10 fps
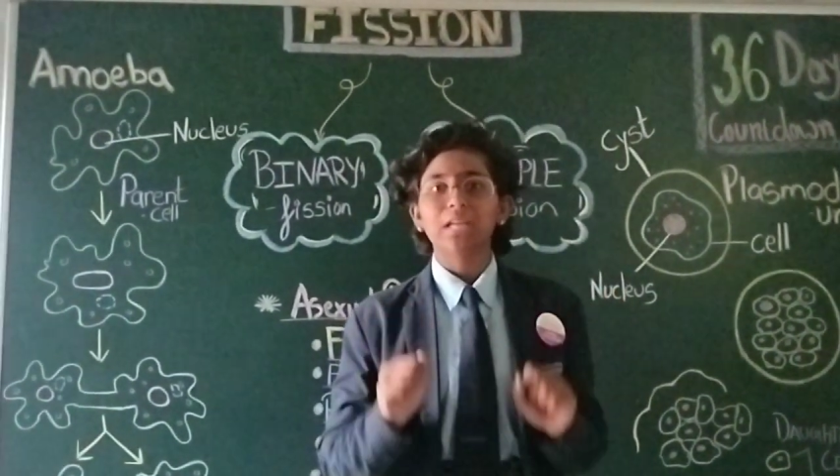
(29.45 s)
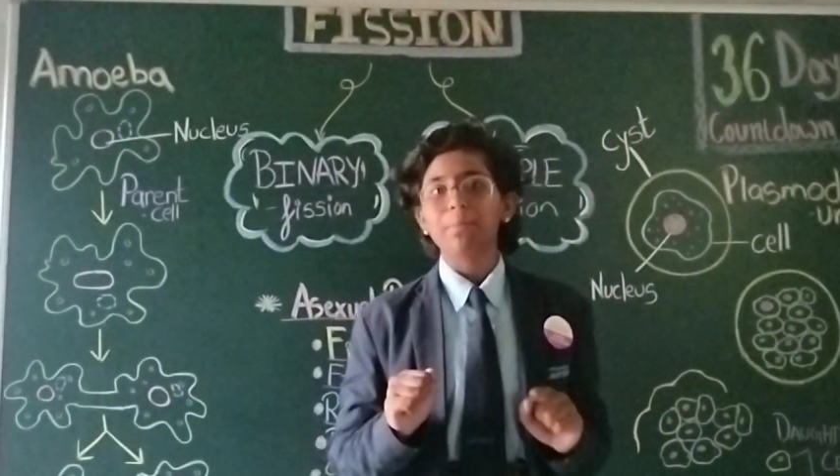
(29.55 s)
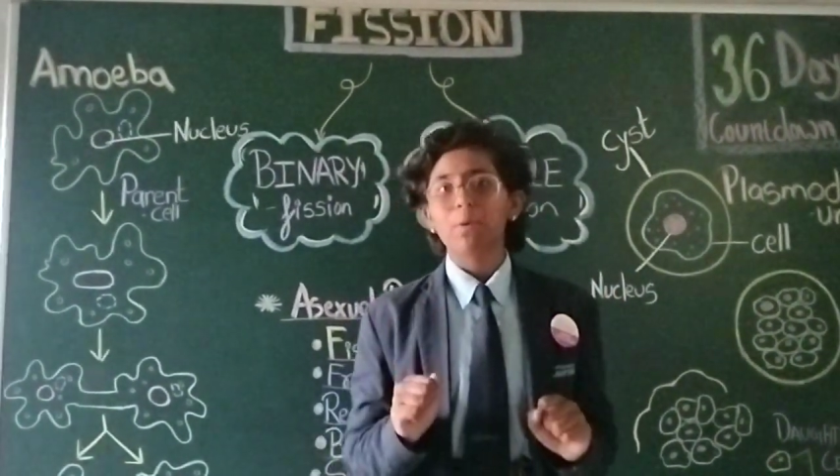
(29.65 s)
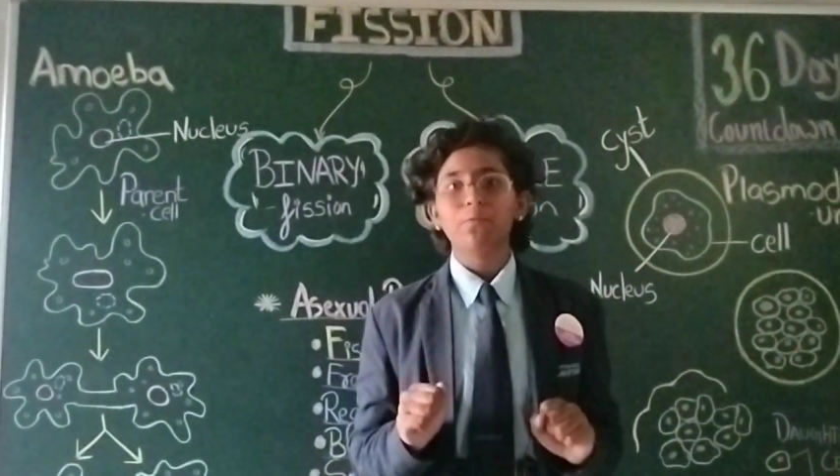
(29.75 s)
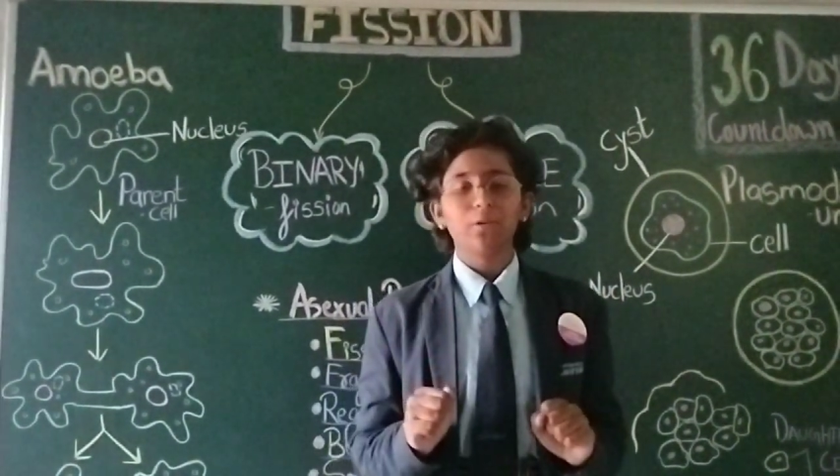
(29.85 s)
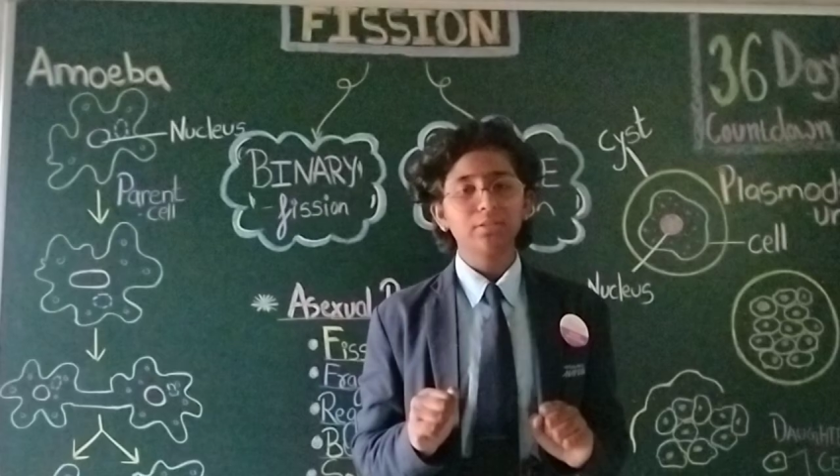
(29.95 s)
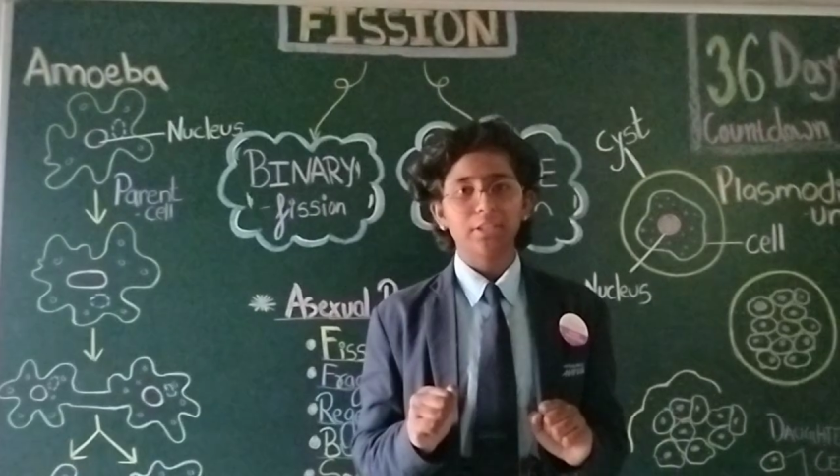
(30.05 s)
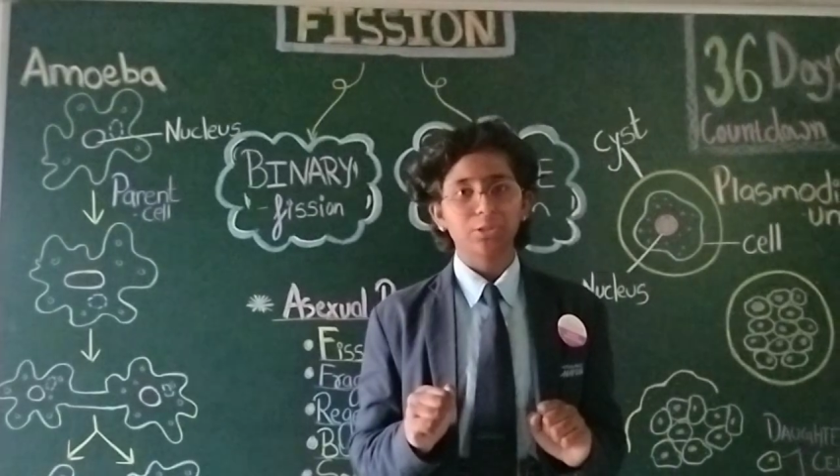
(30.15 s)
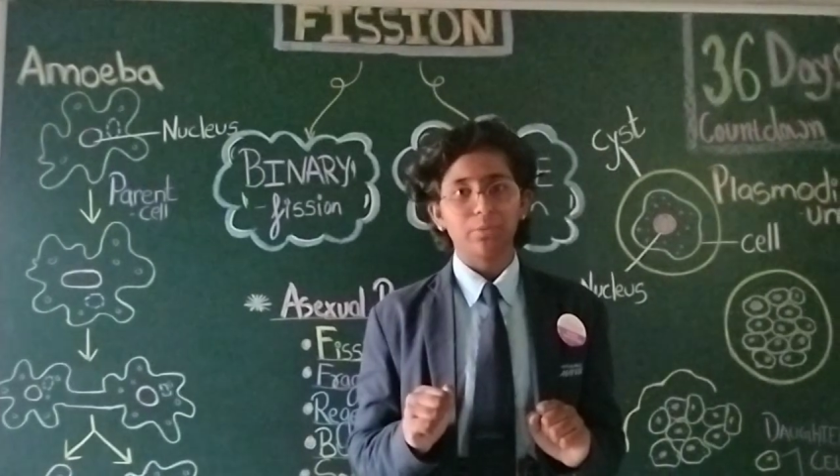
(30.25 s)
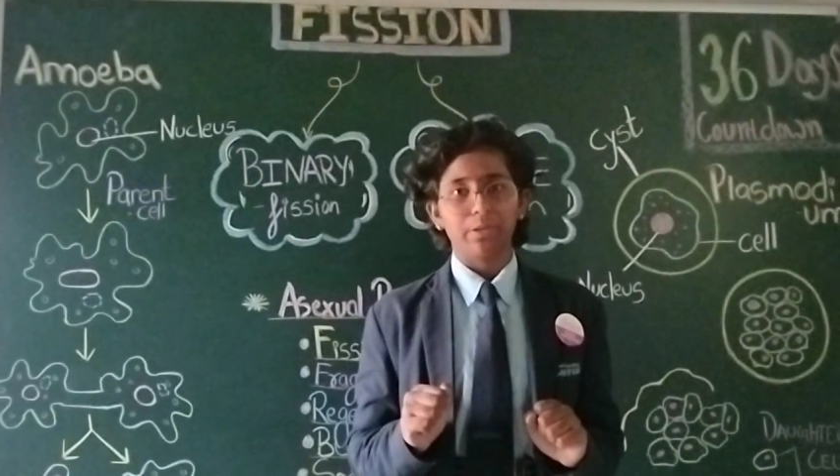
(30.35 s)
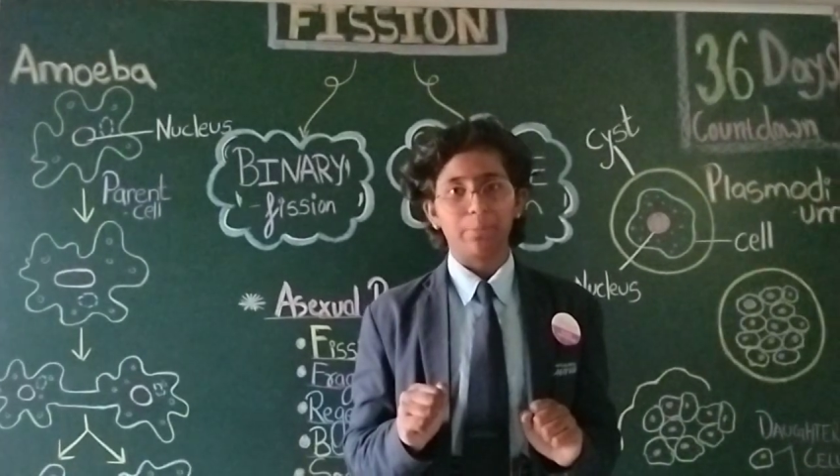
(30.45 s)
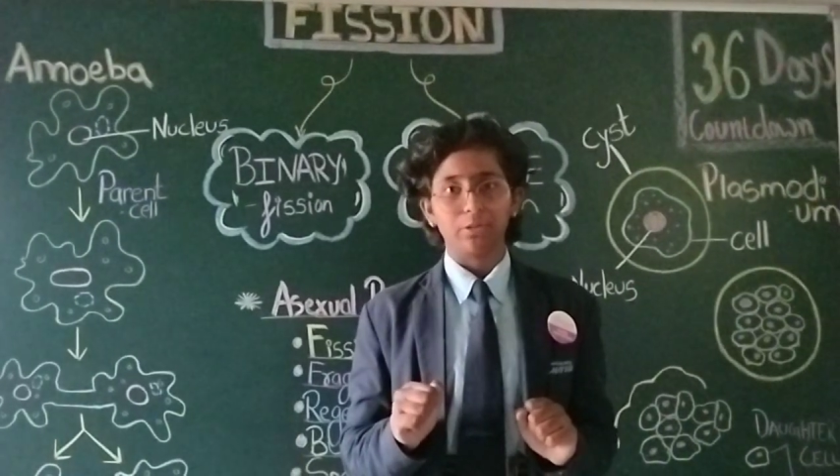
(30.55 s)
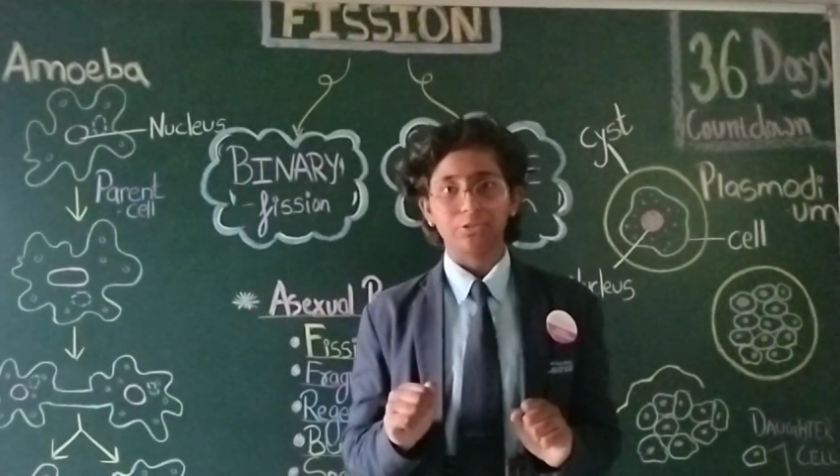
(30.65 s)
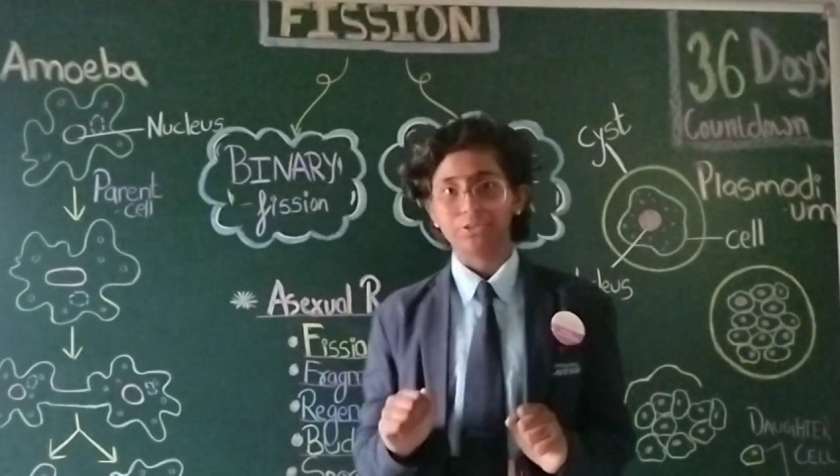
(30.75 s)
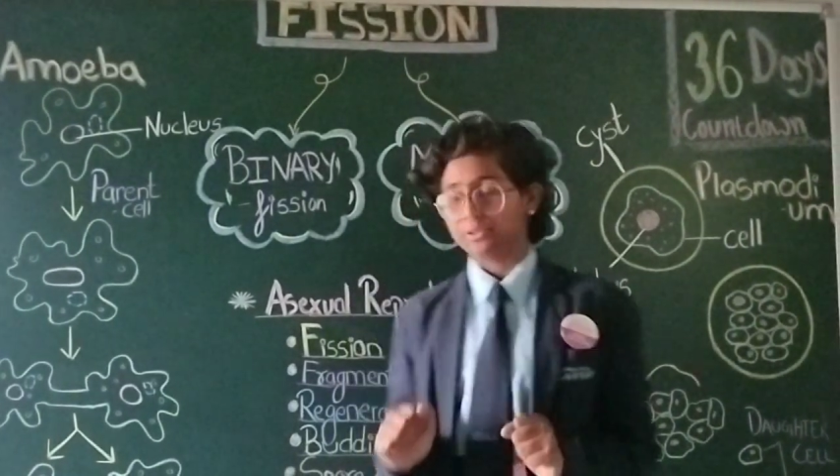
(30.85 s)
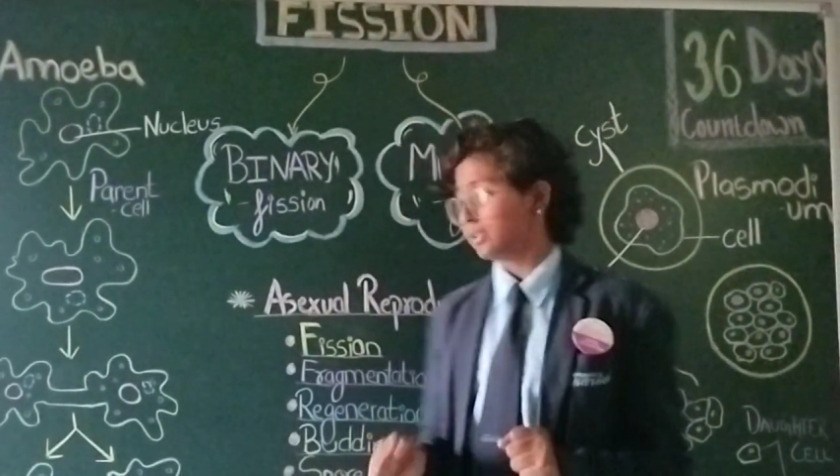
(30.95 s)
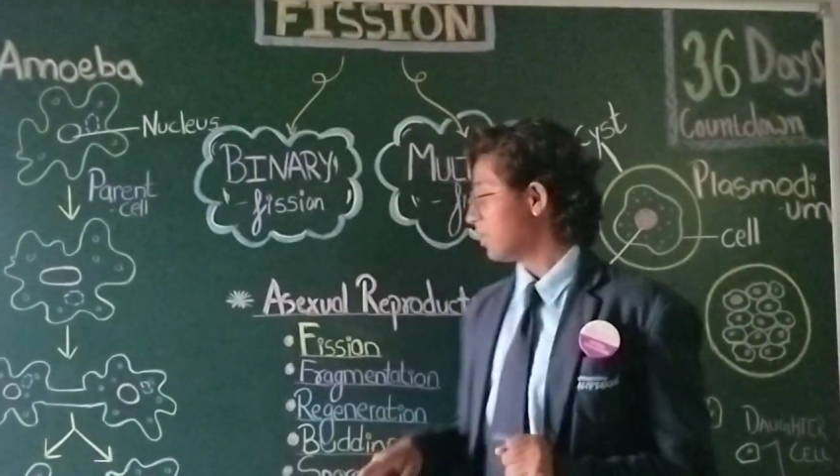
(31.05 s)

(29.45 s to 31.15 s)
types of asexual reproduction.